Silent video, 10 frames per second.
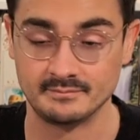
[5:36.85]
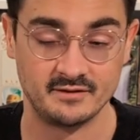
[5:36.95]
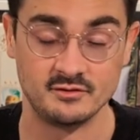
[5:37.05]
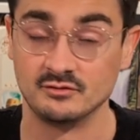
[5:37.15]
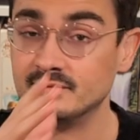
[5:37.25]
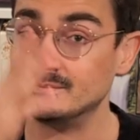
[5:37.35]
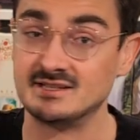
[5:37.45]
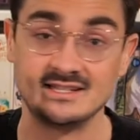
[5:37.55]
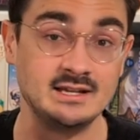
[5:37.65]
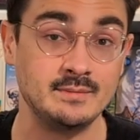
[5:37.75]
If you've
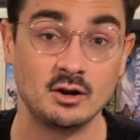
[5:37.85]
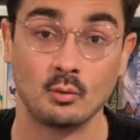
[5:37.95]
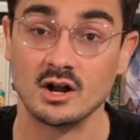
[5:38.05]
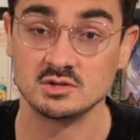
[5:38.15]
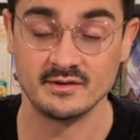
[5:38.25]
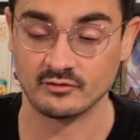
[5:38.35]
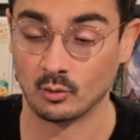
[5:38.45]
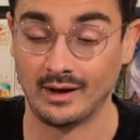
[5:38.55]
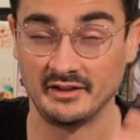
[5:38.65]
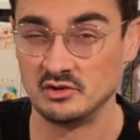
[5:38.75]
seen me or watched me for
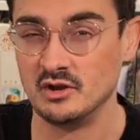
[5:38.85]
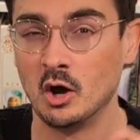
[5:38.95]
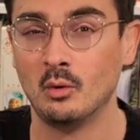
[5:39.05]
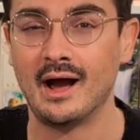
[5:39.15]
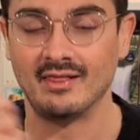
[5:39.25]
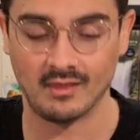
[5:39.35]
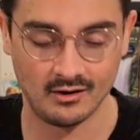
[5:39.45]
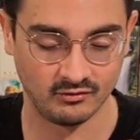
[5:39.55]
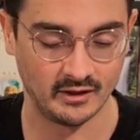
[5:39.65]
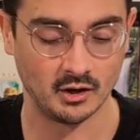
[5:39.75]
a while, you know I
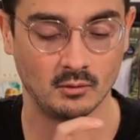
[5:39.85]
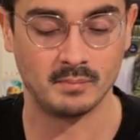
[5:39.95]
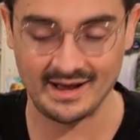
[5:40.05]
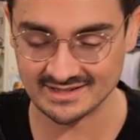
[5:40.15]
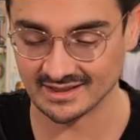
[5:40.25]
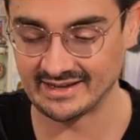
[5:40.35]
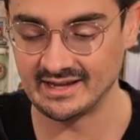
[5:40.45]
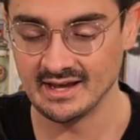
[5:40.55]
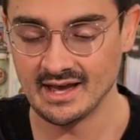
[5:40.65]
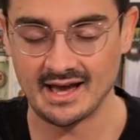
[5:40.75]
love little puzzly